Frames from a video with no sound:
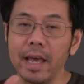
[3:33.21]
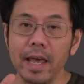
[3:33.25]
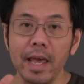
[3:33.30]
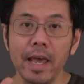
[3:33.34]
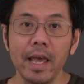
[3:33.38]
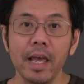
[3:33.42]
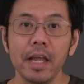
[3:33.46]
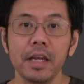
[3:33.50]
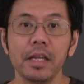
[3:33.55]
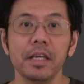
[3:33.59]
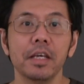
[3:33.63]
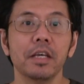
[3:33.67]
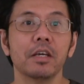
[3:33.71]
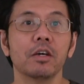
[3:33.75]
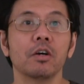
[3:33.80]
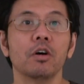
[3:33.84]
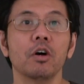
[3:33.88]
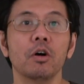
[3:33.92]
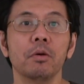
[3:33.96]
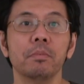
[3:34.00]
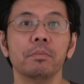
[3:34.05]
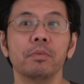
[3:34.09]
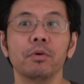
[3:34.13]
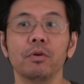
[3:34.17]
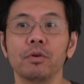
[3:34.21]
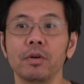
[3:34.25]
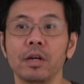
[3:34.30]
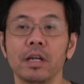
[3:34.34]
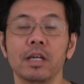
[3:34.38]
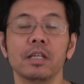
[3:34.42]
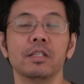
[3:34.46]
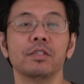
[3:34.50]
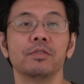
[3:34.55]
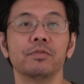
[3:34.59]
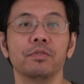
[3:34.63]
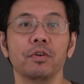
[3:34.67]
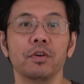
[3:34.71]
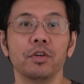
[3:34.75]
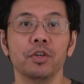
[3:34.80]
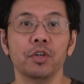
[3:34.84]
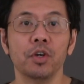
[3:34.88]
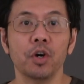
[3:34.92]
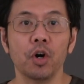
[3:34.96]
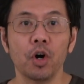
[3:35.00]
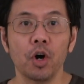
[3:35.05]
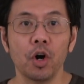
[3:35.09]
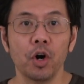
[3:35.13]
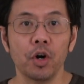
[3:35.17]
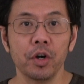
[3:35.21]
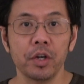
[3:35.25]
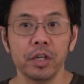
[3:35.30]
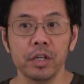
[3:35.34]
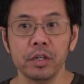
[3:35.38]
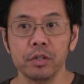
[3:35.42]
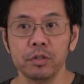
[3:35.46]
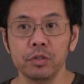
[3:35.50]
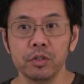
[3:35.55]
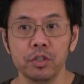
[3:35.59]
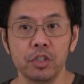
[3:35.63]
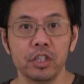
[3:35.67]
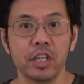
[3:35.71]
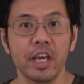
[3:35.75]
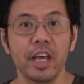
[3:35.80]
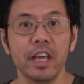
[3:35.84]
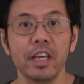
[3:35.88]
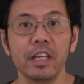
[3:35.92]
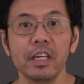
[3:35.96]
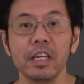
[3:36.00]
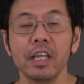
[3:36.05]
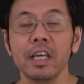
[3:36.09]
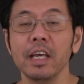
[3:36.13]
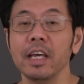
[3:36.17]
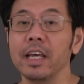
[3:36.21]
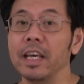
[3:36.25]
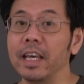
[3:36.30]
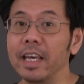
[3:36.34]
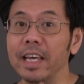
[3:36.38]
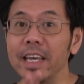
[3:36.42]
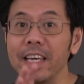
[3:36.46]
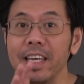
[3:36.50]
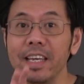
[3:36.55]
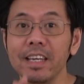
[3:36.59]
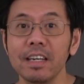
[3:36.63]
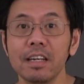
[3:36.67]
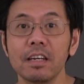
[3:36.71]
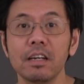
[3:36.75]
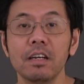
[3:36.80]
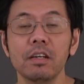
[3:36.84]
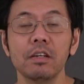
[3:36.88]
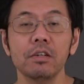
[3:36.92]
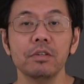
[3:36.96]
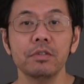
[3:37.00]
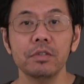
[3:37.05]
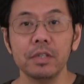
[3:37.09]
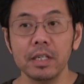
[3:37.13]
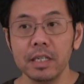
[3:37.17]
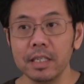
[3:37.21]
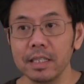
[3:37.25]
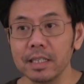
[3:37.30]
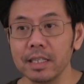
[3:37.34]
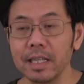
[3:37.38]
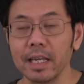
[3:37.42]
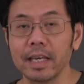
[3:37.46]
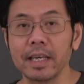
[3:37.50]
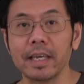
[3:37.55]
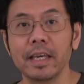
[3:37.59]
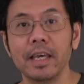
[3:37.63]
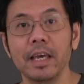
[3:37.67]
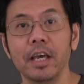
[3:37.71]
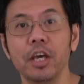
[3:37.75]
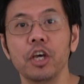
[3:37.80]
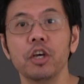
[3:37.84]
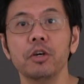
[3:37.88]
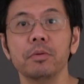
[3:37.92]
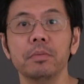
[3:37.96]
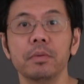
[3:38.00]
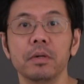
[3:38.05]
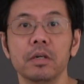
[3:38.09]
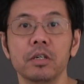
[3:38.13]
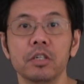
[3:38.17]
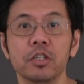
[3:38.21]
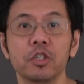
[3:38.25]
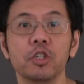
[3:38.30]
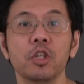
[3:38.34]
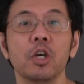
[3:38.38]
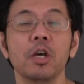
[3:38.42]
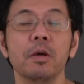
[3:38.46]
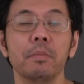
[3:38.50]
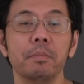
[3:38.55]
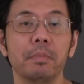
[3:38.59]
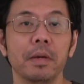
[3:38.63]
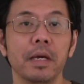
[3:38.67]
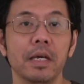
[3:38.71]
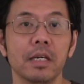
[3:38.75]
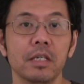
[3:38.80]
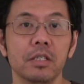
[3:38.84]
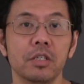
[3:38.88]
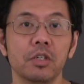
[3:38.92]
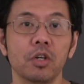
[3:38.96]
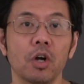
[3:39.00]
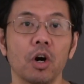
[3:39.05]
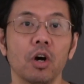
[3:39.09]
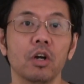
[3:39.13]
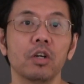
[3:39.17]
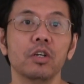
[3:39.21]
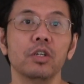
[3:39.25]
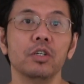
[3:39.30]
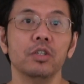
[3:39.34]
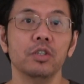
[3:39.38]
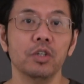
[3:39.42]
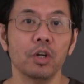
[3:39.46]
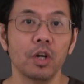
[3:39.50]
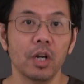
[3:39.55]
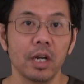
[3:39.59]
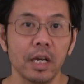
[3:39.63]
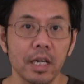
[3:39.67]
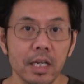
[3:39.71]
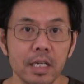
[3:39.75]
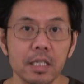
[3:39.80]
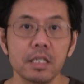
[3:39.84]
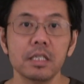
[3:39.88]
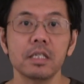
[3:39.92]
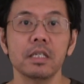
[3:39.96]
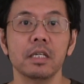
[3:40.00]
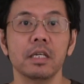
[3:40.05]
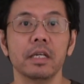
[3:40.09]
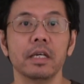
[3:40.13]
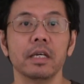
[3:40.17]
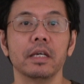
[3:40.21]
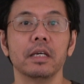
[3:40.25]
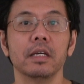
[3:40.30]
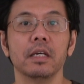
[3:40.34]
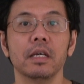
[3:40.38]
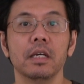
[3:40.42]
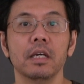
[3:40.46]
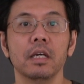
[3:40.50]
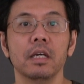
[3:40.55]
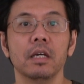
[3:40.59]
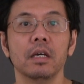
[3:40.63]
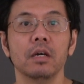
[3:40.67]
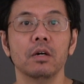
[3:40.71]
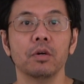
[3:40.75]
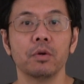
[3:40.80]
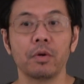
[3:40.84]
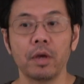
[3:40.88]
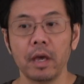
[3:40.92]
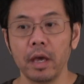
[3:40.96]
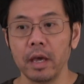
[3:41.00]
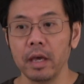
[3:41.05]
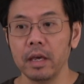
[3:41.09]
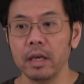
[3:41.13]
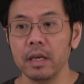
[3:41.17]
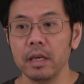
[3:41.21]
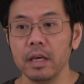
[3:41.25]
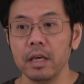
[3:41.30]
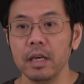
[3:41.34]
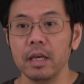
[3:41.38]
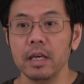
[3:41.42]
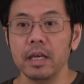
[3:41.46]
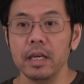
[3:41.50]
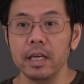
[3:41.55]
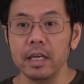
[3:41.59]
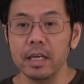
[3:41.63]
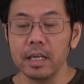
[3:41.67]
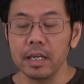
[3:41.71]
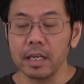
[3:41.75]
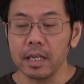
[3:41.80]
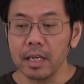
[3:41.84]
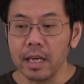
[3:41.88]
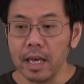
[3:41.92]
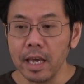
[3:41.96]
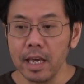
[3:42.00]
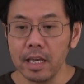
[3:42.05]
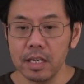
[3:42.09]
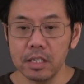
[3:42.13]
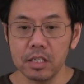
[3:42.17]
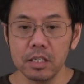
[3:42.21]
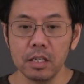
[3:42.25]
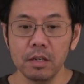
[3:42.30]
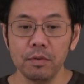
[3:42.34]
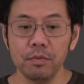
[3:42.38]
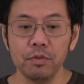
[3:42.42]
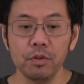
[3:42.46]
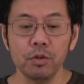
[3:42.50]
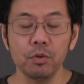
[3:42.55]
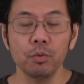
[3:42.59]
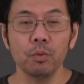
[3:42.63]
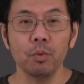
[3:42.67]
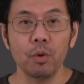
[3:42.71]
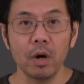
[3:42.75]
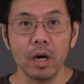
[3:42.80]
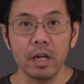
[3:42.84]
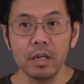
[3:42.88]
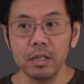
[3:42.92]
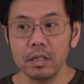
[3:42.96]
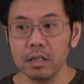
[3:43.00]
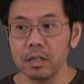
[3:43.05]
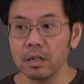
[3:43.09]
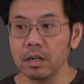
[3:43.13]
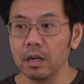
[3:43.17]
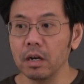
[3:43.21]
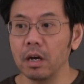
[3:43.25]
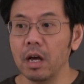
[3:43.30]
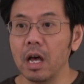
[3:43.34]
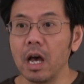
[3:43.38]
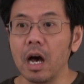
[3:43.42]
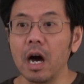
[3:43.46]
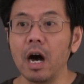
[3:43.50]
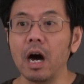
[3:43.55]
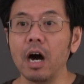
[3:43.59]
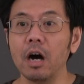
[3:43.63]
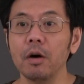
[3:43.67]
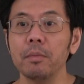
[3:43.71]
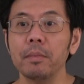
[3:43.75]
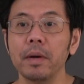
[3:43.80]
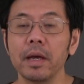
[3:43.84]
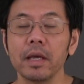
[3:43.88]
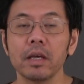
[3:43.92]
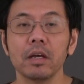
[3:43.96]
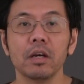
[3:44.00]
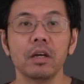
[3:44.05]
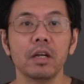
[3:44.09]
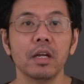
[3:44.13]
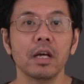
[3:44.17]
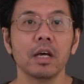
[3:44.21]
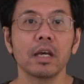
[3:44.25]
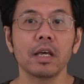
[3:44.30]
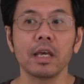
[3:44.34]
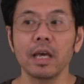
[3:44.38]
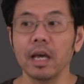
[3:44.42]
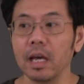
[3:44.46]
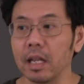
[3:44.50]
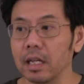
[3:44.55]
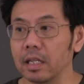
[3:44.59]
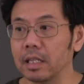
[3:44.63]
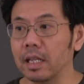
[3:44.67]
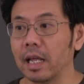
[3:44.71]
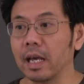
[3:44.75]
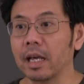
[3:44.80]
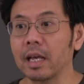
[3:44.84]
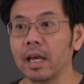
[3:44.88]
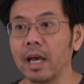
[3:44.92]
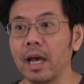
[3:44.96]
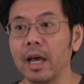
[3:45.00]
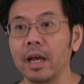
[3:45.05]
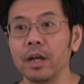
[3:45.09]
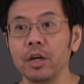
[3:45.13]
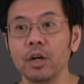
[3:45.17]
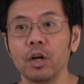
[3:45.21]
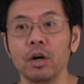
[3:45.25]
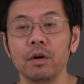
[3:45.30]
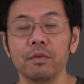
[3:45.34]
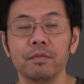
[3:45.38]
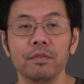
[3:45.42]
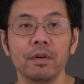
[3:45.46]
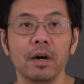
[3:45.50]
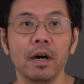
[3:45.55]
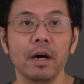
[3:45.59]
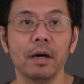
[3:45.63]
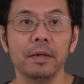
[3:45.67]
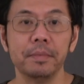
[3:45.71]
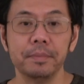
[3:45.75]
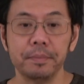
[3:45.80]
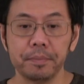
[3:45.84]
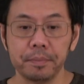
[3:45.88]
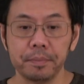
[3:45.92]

any components for your audio chain, including the cable based on your listening. Okay, in case if you wonder, how am I gonna get that kind of uh,